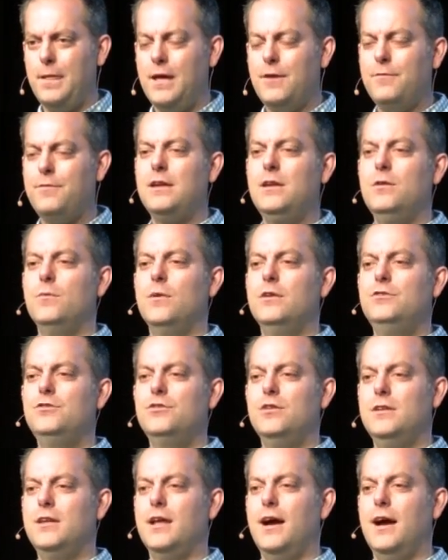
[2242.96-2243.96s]
If anyone
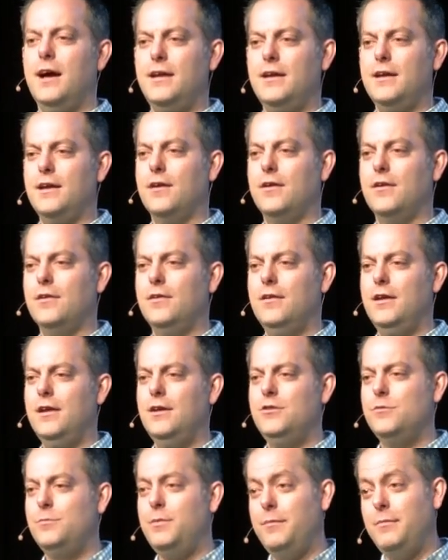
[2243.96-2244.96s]
should die here,
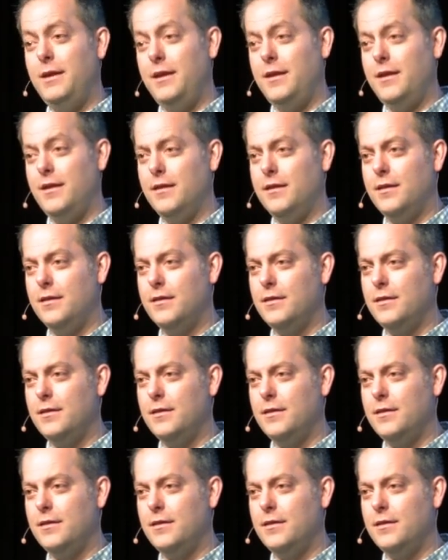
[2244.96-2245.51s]
it should be me.